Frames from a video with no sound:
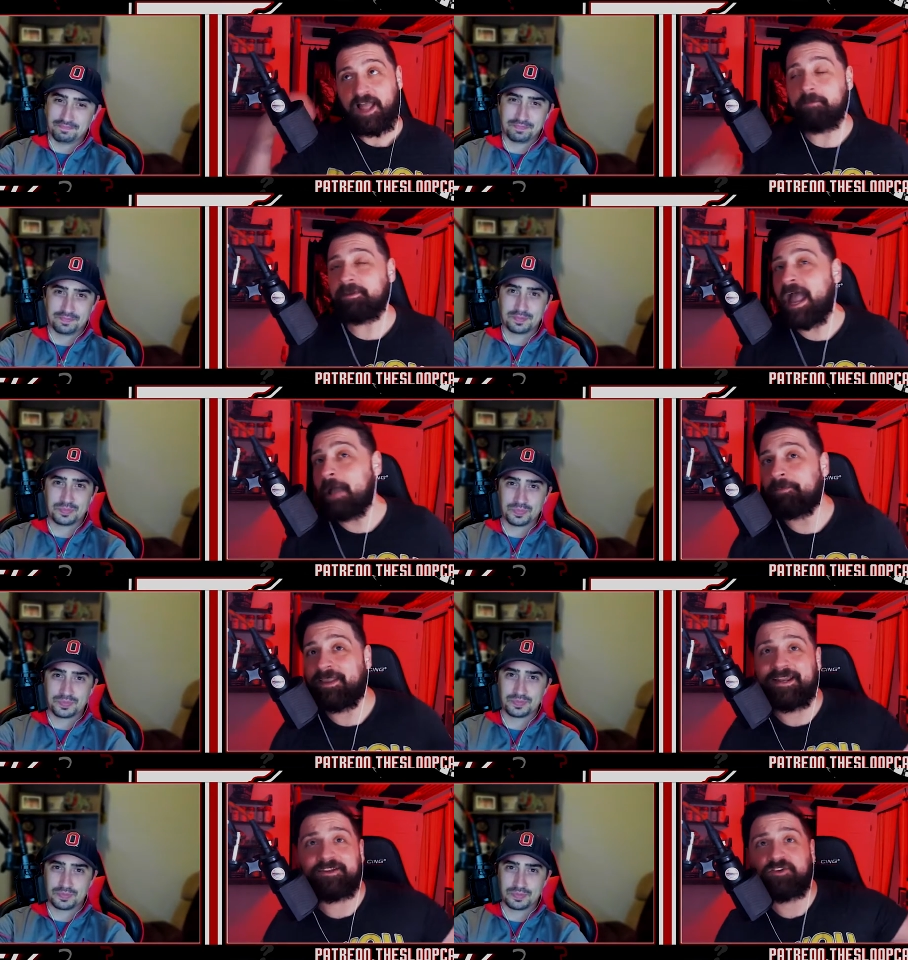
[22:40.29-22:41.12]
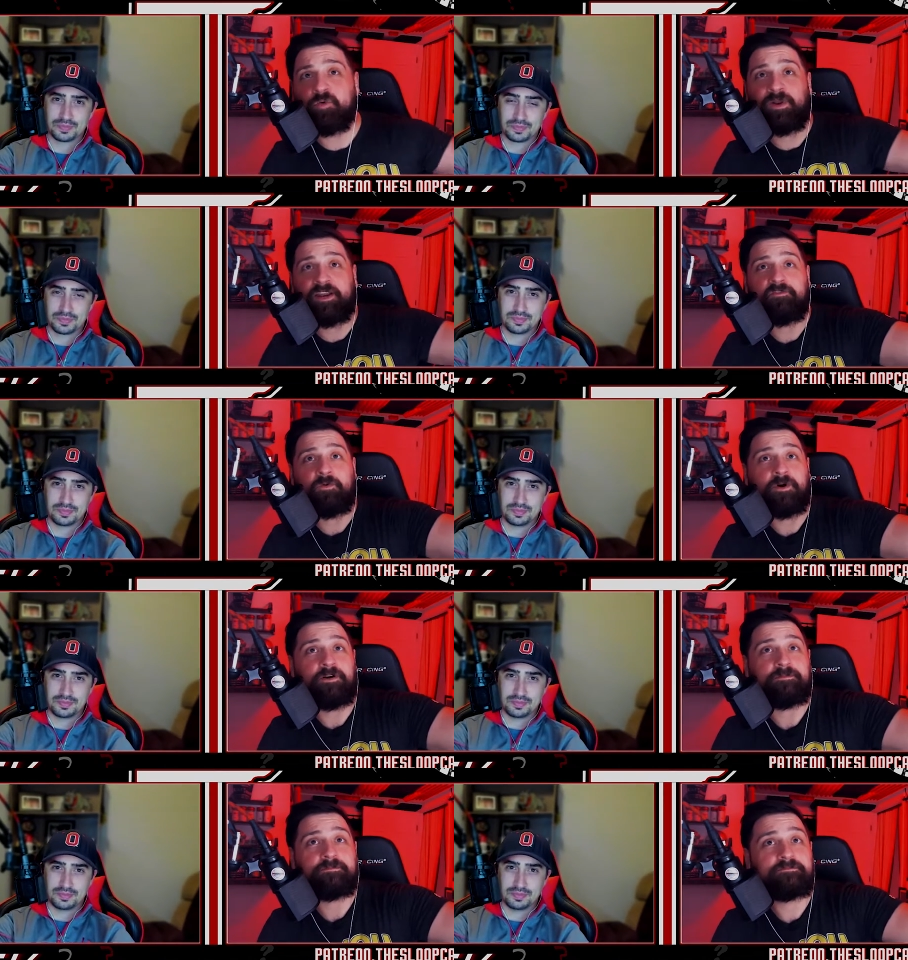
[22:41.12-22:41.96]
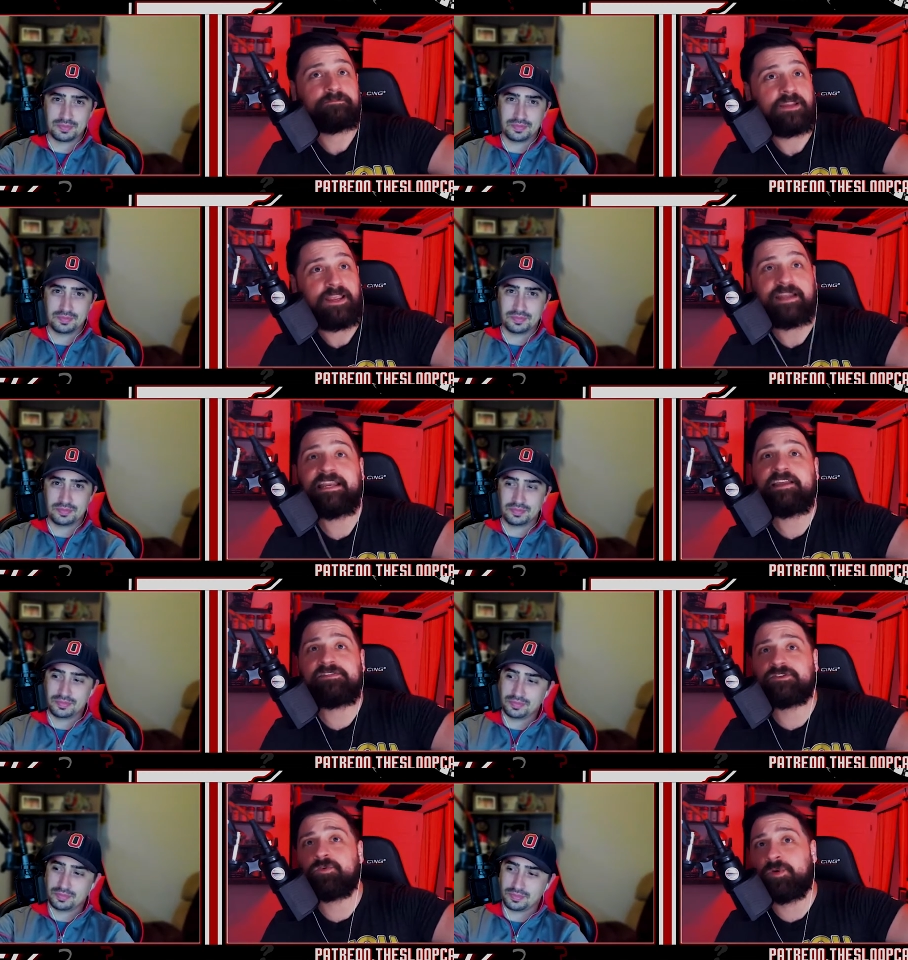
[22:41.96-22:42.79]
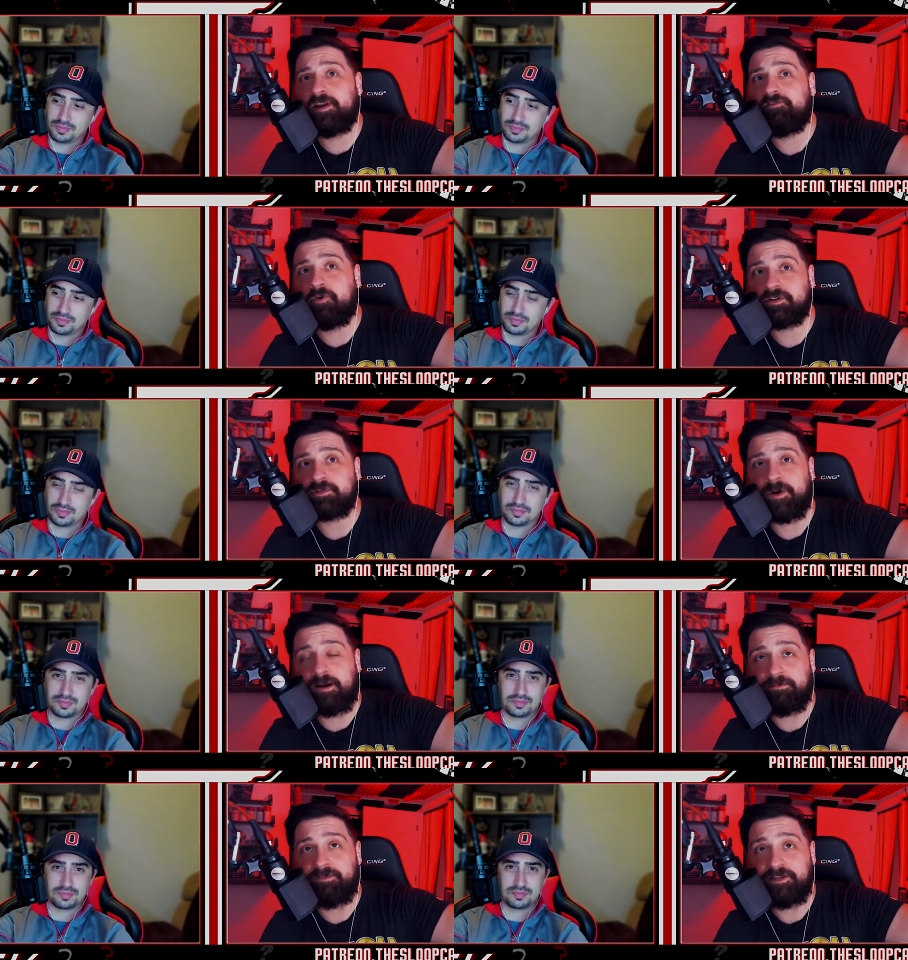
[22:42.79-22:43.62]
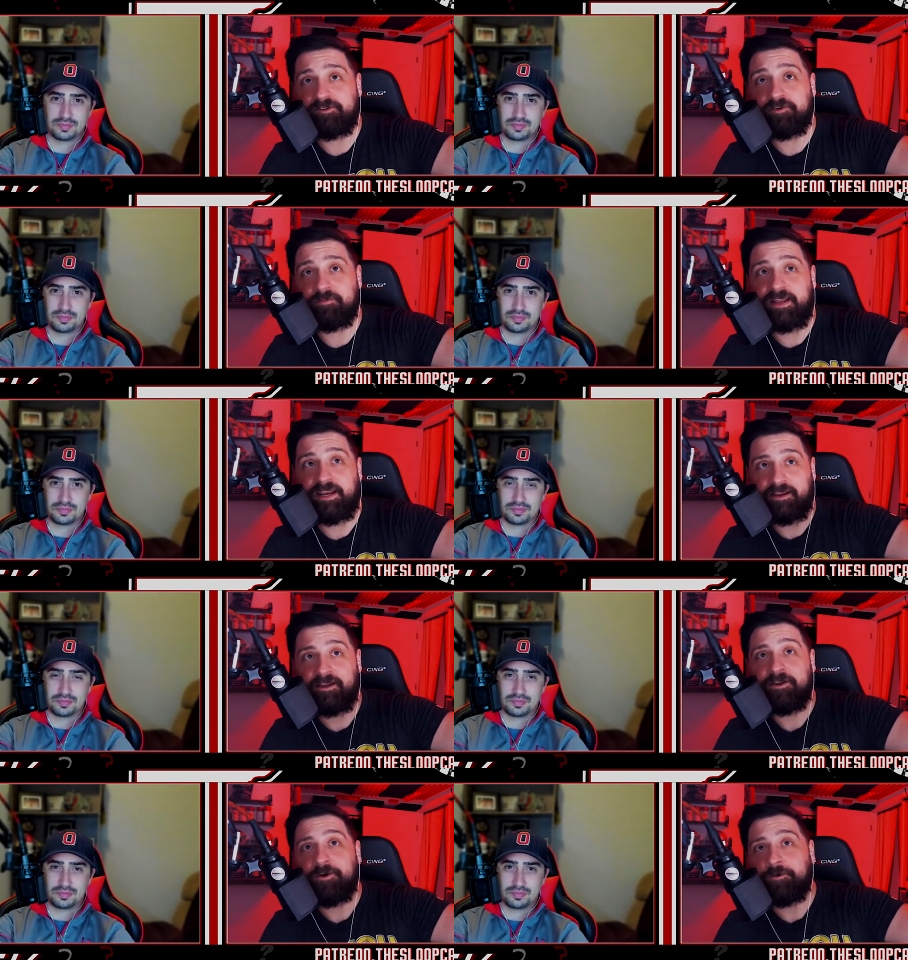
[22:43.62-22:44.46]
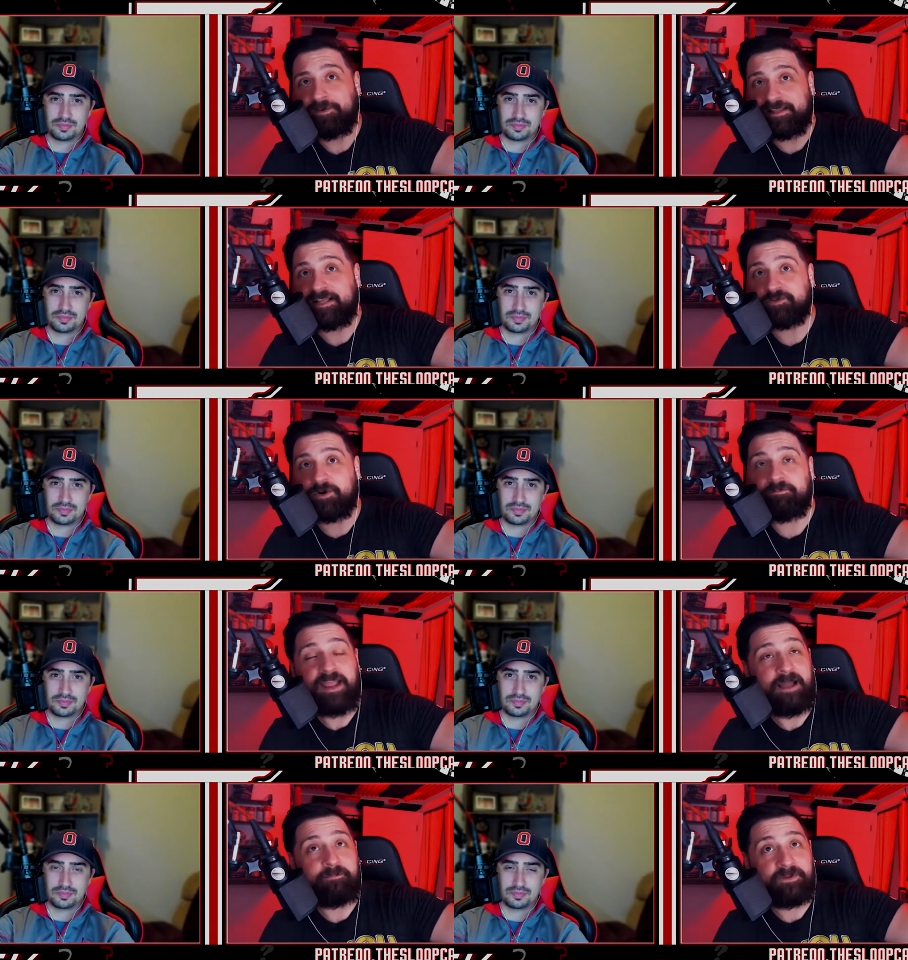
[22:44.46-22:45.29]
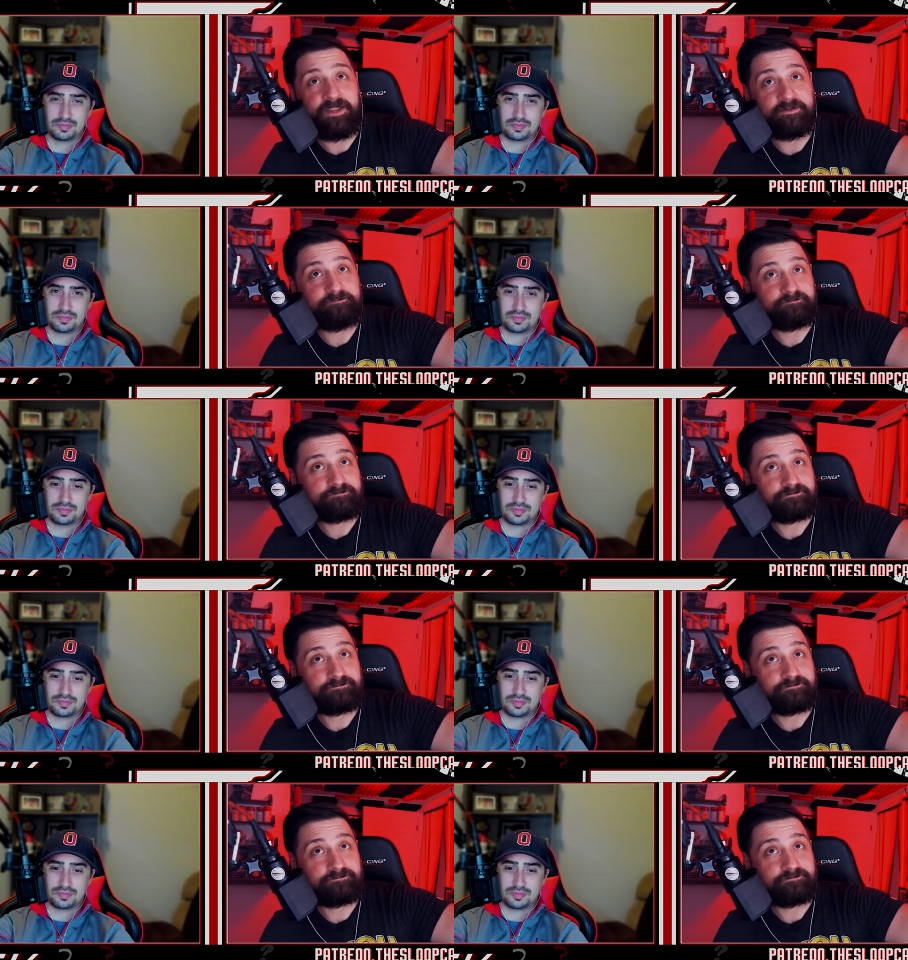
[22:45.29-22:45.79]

Speaker 1: I'm capping it at twenty-four. And even twenty-four is probably too many. But that's where I'm capping it.